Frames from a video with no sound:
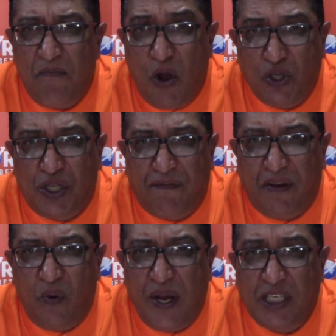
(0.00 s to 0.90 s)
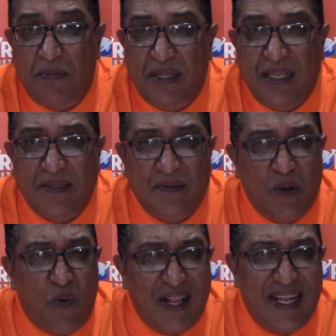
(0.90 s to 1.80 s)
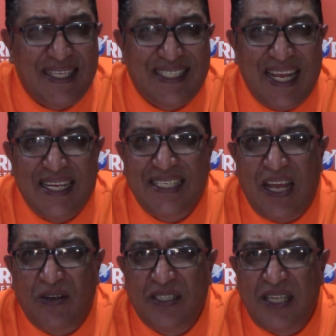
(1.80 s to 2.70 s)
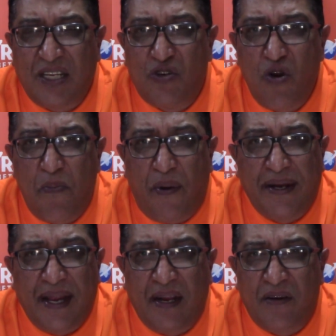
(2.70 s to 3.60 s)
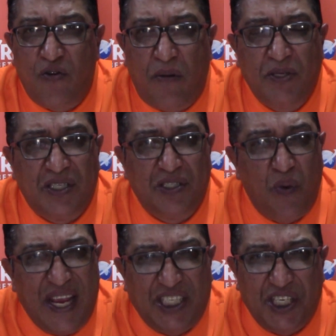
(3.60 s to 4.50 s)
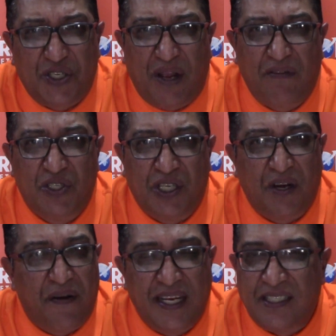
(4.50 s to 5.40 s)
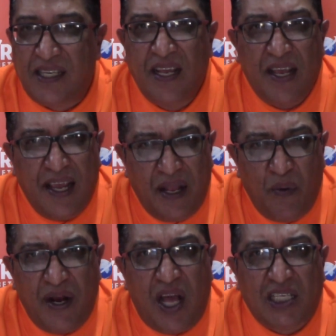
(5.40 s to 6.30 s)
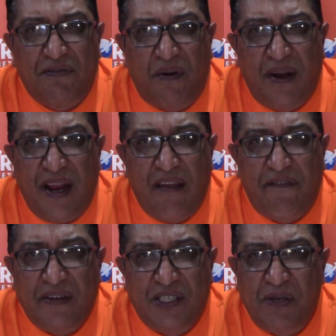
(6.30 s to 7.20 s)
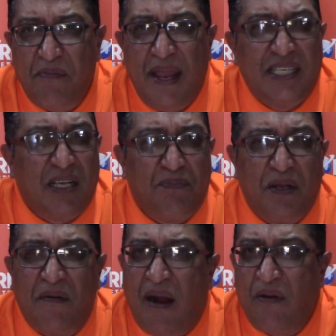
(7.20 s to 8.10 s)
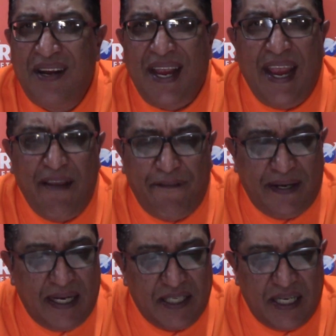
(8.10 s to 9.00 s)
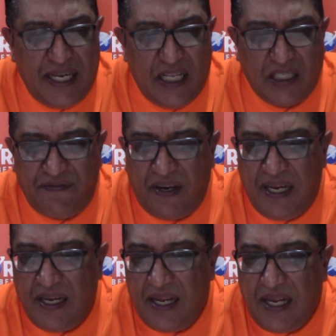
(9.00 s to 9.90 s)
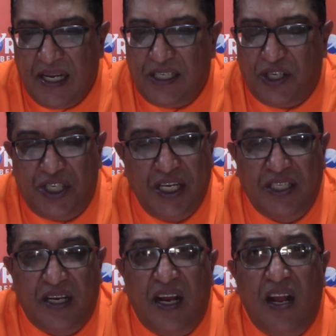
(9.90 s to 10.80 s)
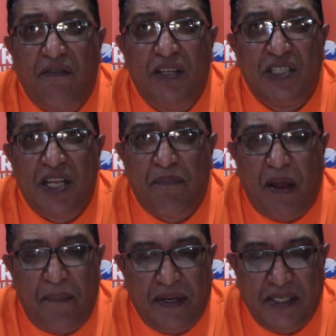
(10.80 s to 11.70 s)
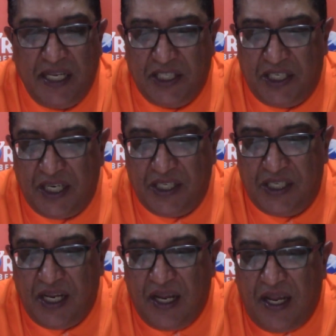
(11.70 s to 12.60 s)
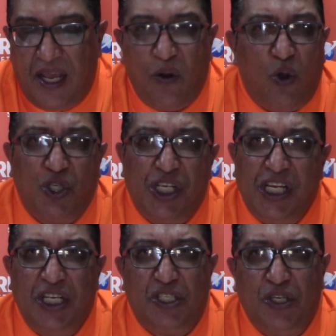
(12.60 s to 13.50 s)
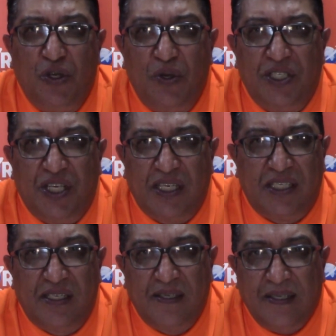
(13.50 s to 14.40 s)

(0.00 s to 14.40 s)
most of her wins, but the one that stands out, that Group 1 Allen Robertson, the way she travels in a race, and when asked for an effort, she makes up the ground effortlessly, this filly. So she's going to love the step up in distance, and all she needs to do is just